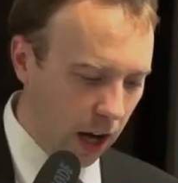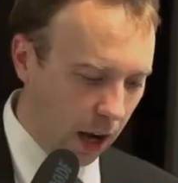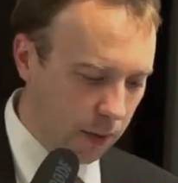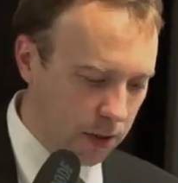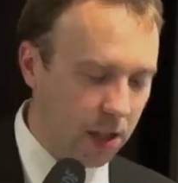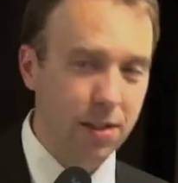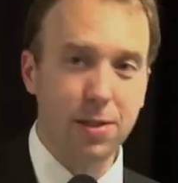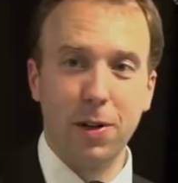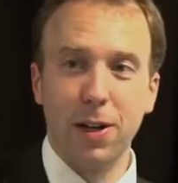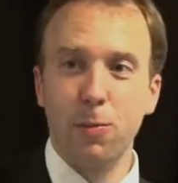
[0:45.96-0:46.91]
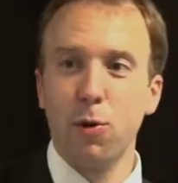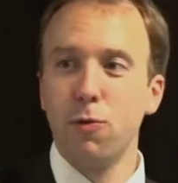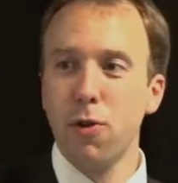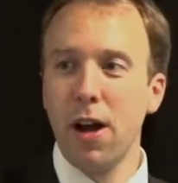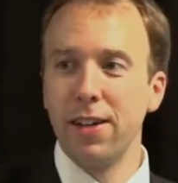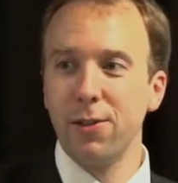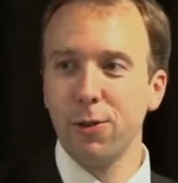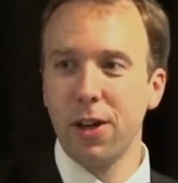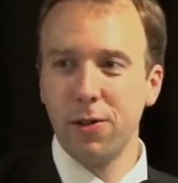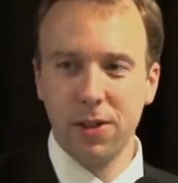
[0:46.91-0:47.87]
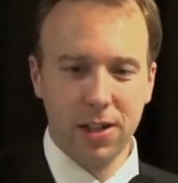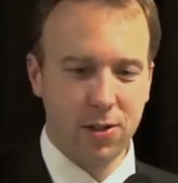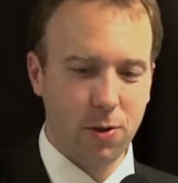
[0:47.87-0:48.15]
I was ultimately proved right, although it